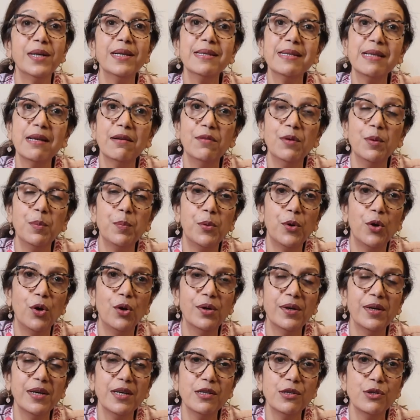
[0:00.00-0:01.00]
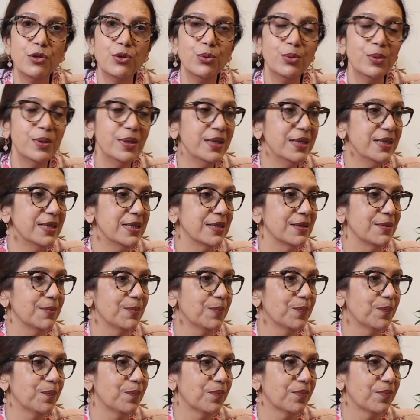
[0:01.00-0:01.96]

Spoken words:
is our progress, students?